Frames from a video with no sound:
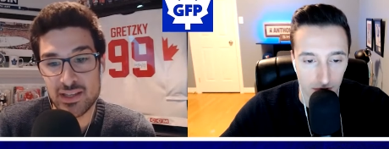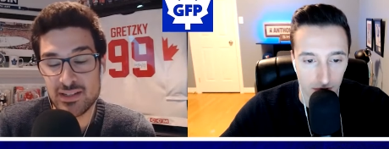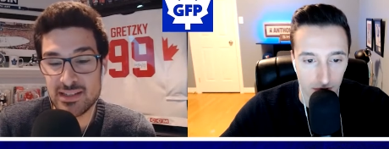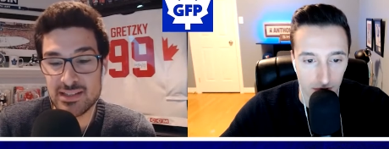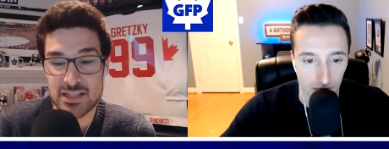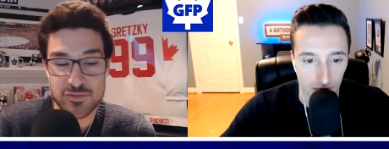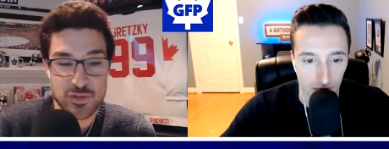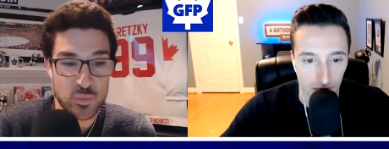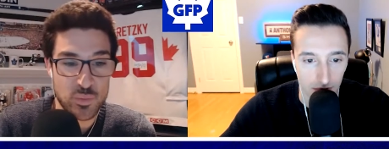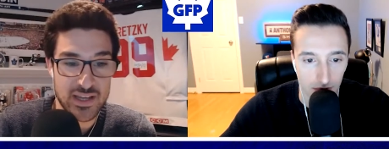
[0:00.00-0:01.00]
Speaker 1: in different
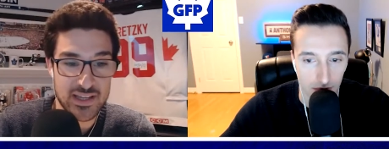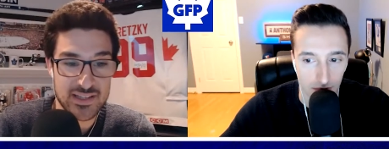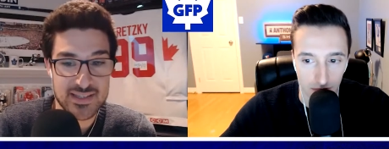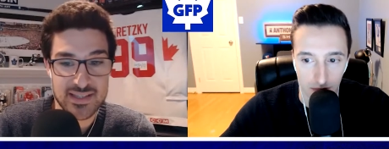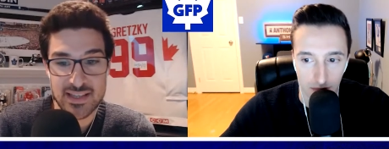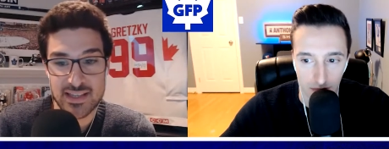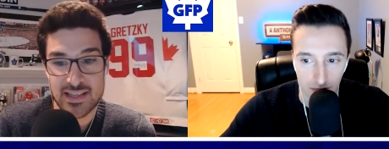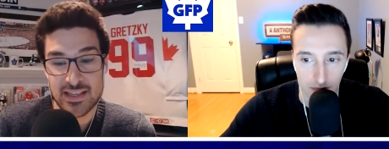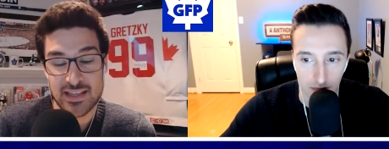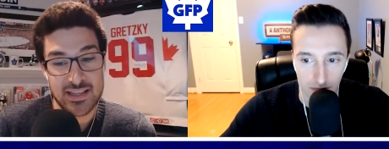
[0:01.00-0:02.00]
ways.
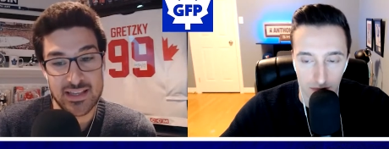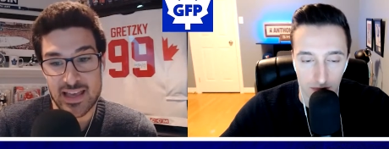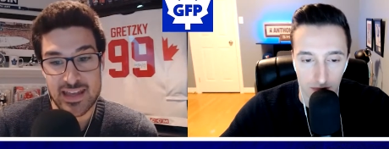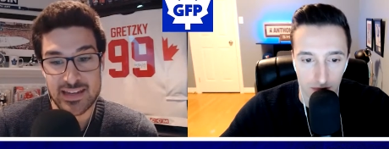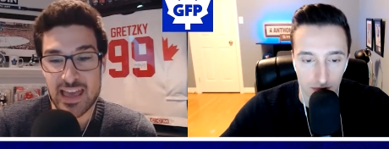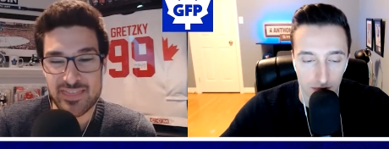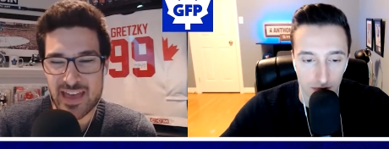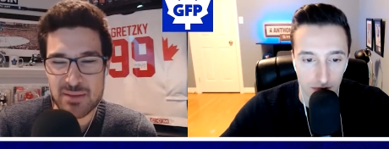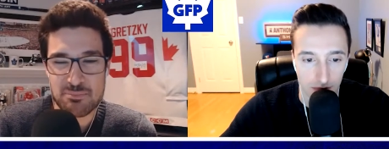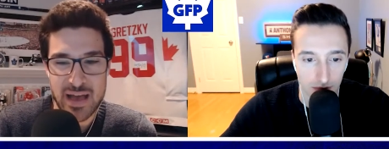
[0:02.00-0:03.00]
And again,
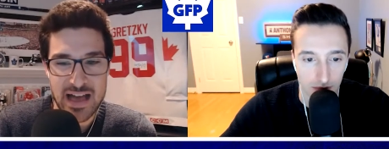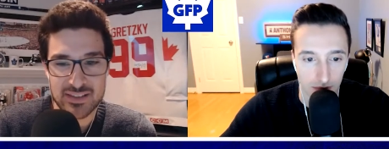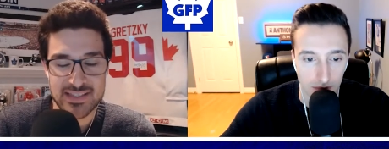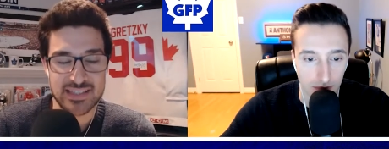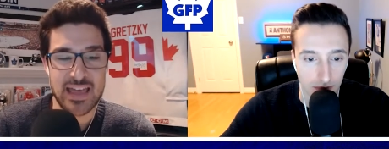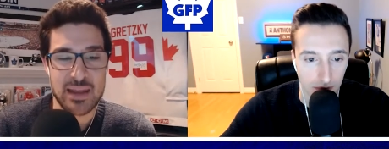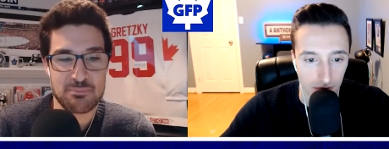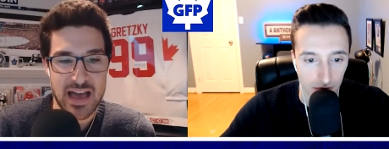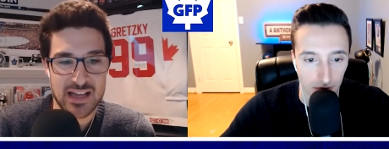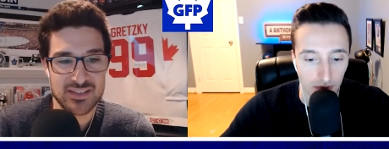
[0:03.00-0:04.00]
that balance, like that
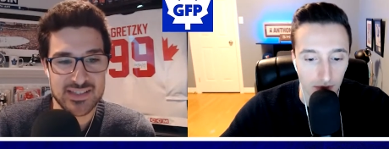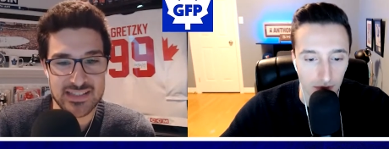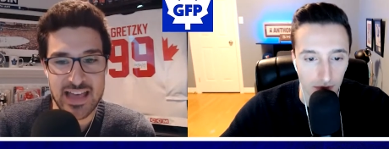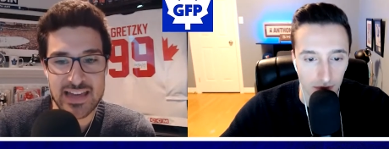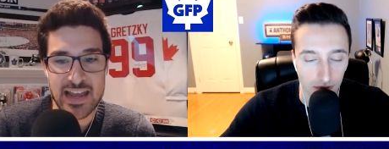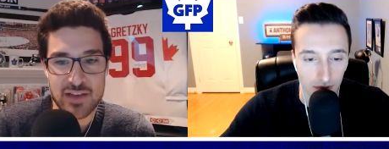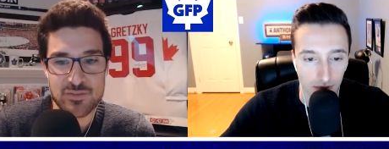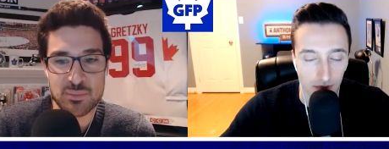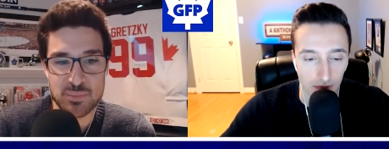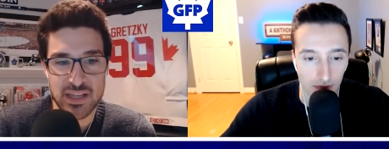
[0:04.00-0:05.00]
balance and that heavy
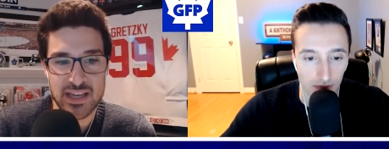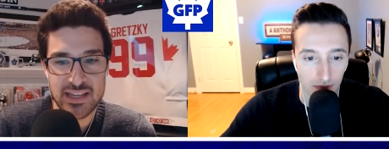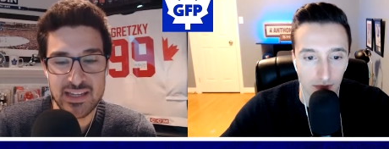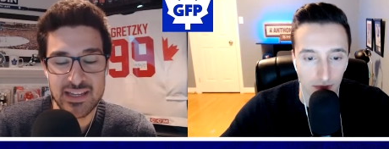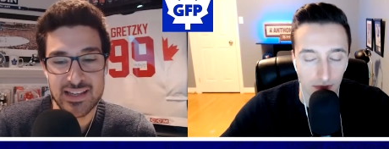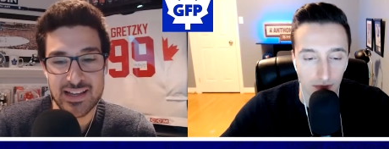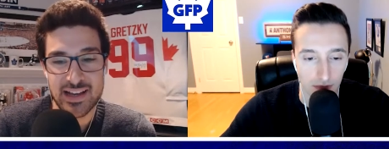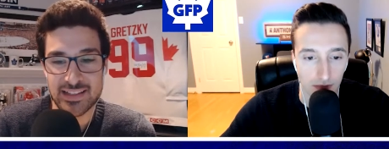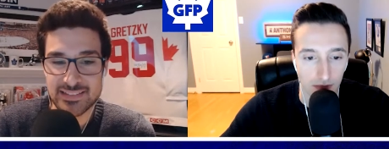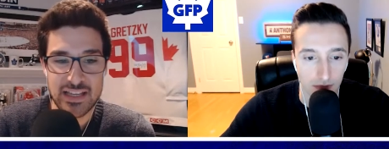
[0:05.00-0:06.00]
play, I
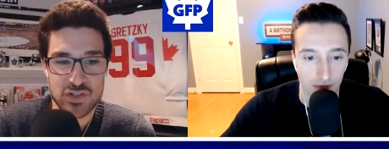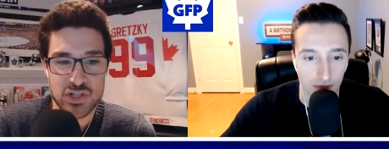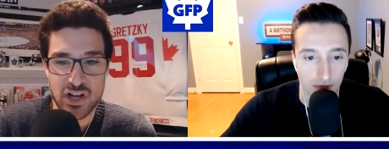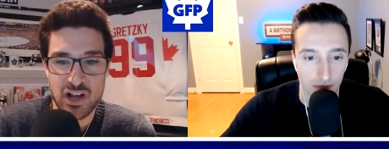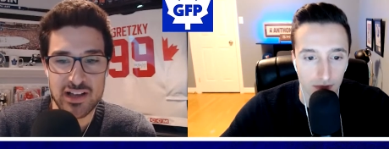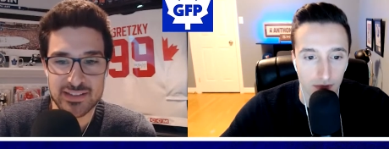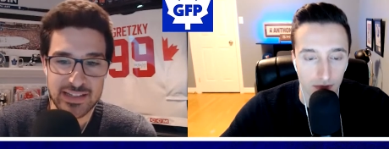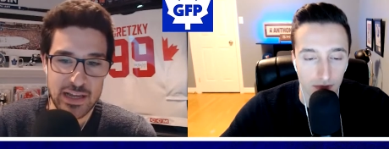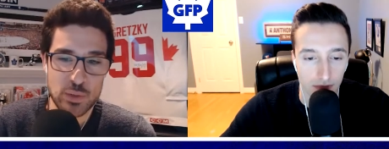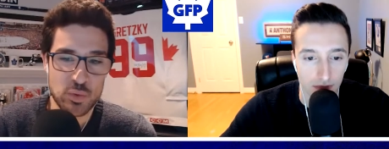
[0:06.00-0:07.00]
think they have a shot. Like, I
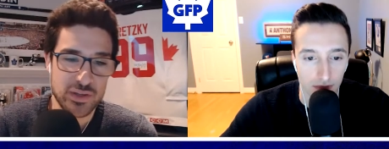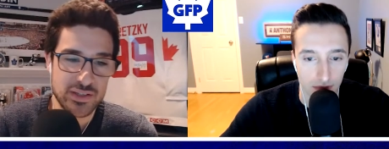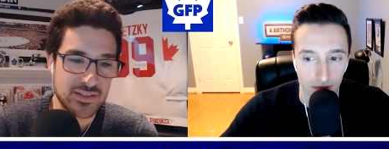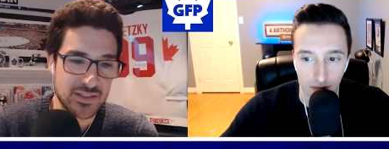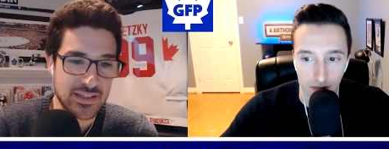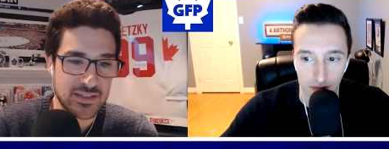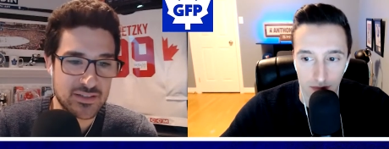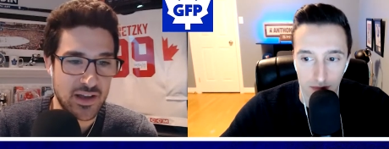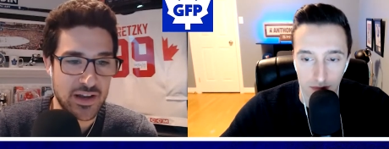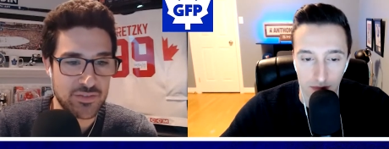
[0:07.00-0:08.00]
know I'm going like
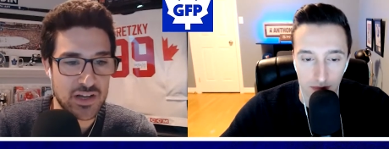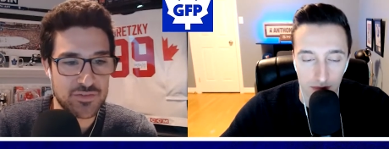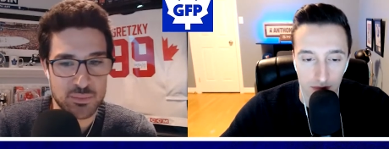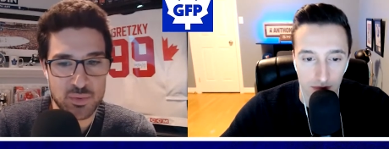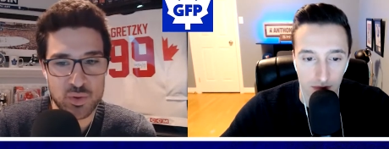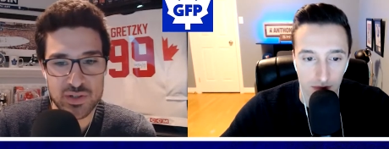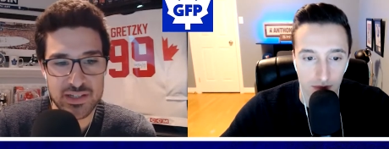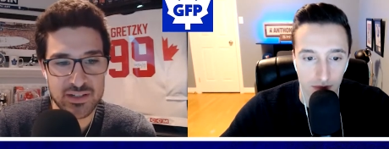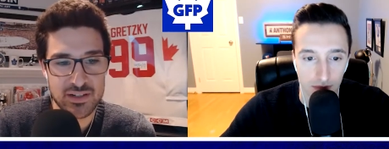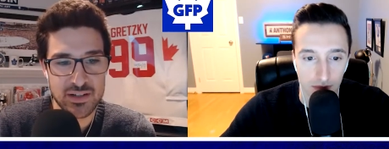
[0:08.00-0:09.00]
kind of off the board
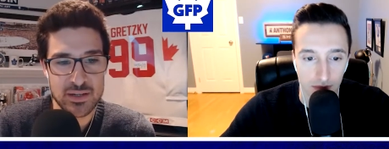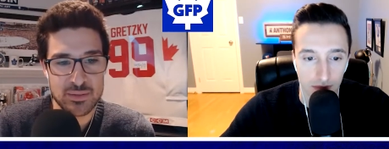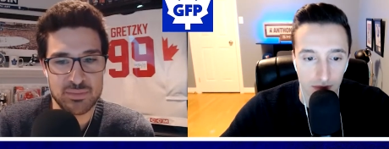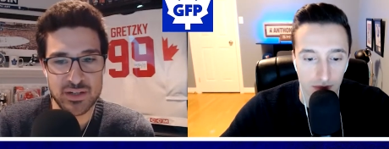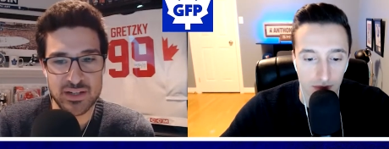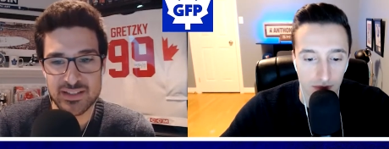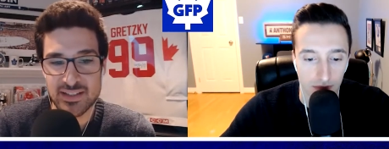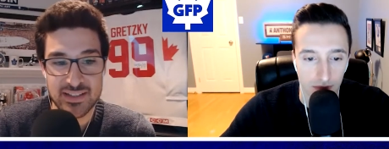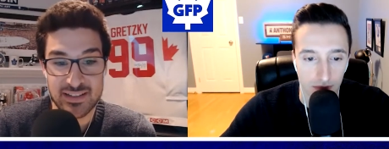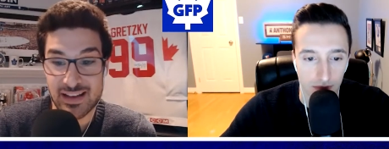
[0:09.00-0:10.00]
here, but
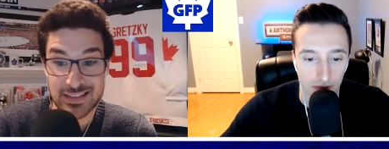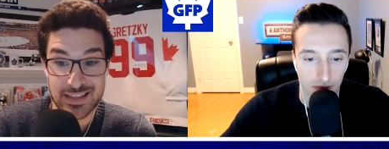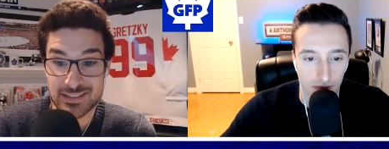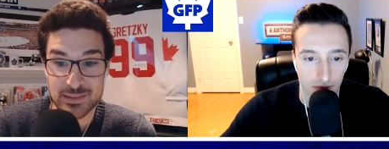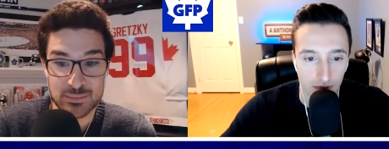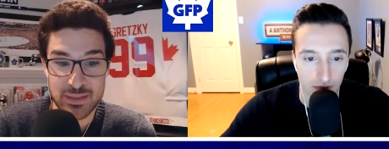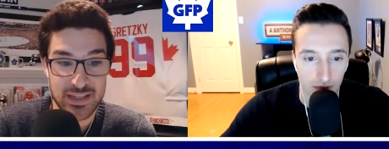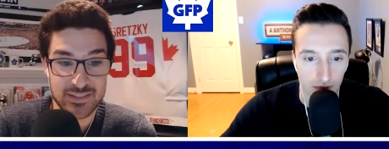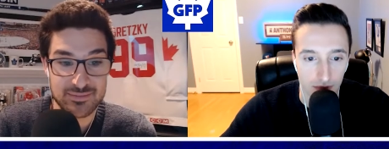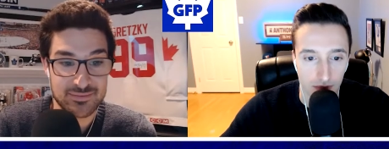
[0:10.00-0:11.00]
I like them,
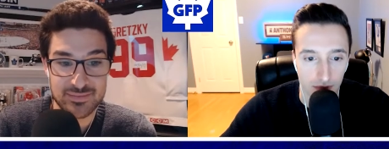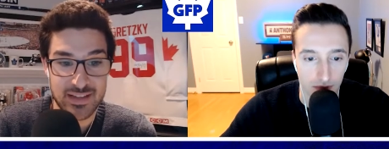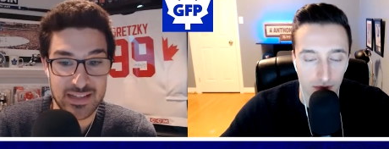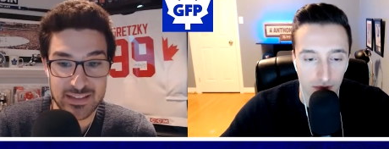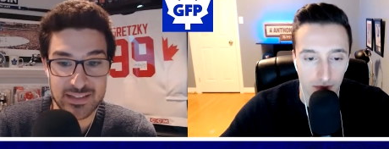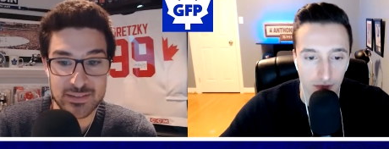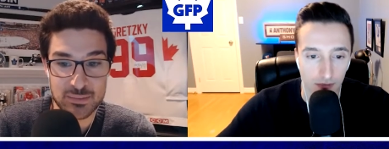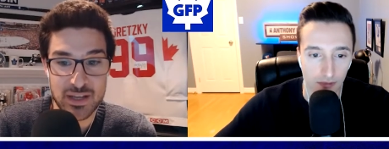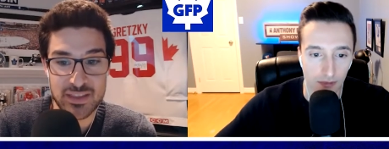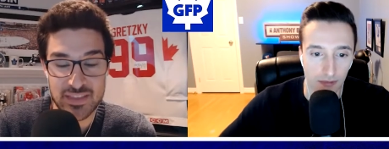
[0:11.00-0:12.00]
man. I like them. I
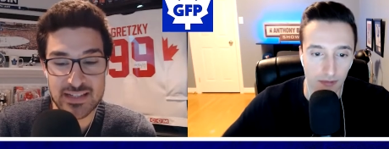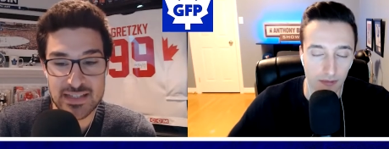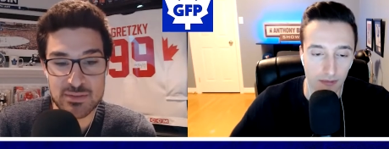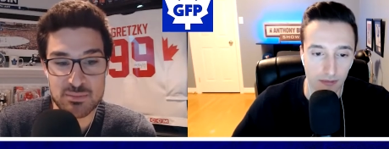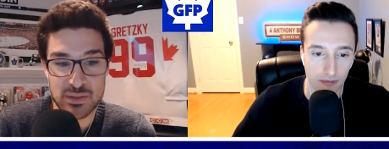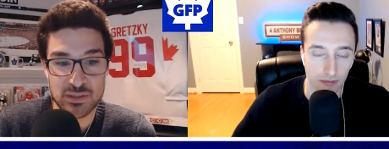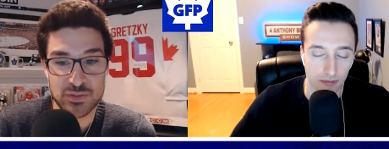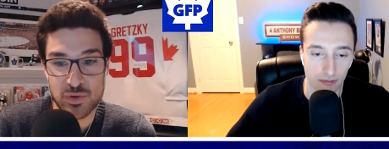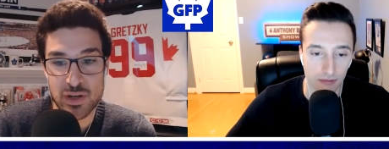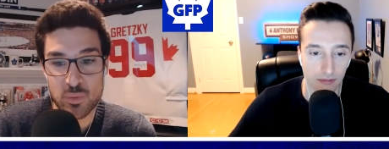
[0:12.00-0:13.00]
think that team's built the
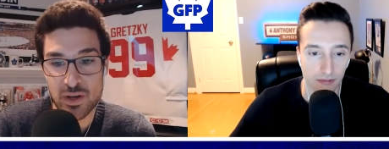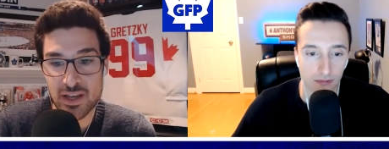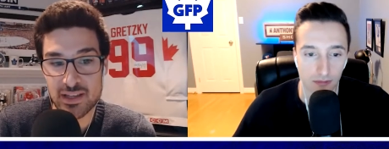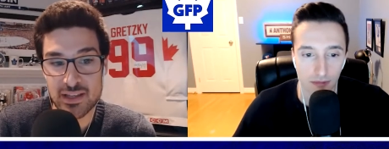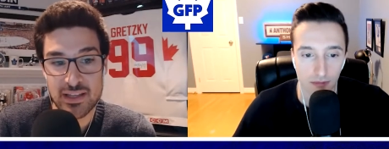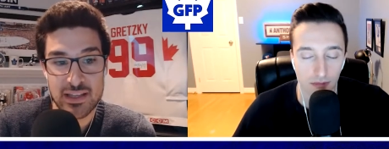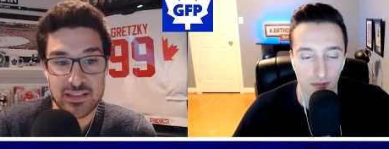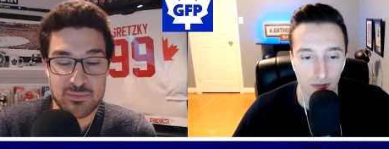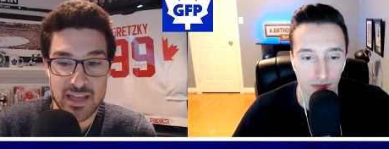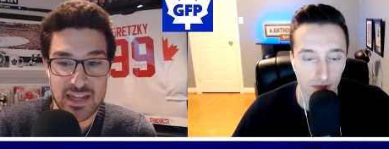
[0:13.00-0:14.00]
right way. They've
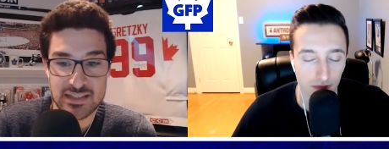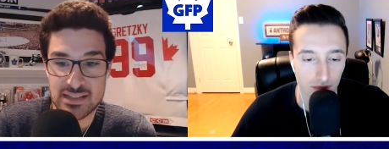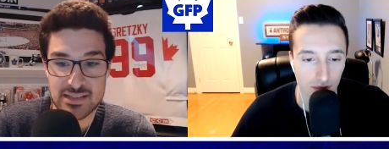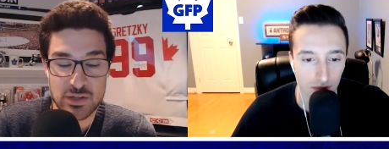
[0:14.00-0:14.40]
been getting decent